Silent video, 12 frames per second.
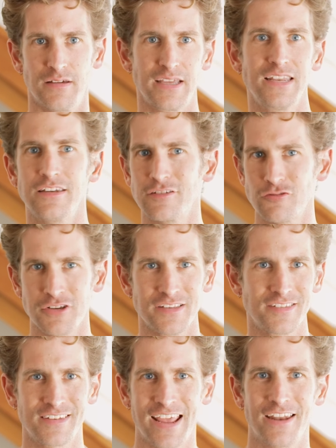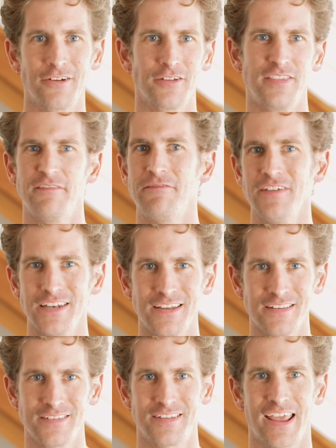industry standard, the
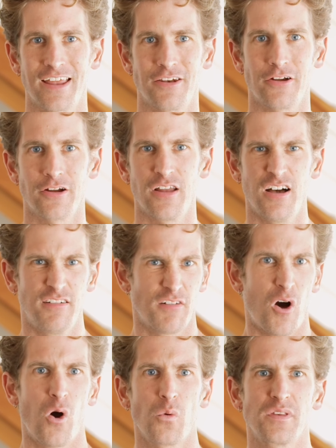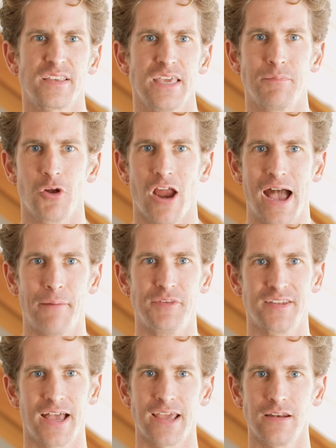fitness standard of always keep your abs
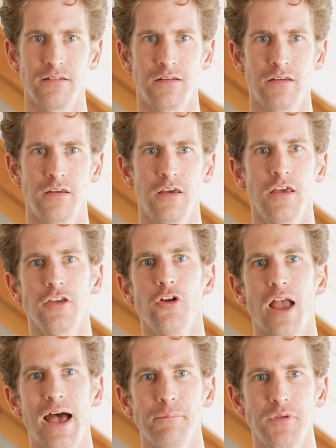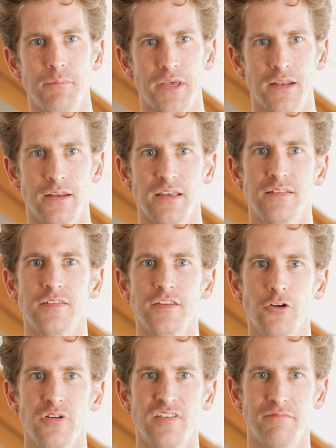tight. Your abdomen is a
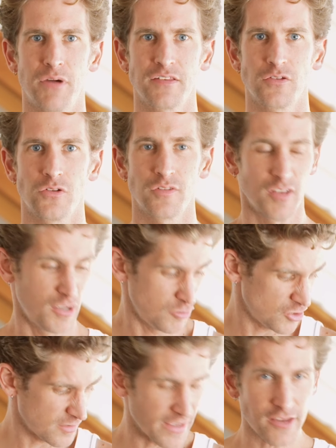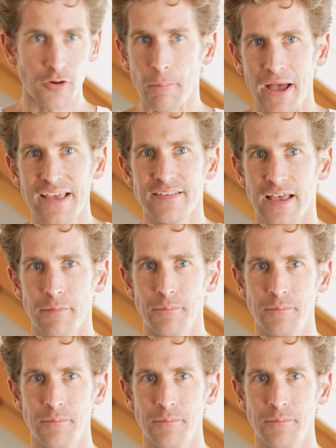series of muscles just like your bicep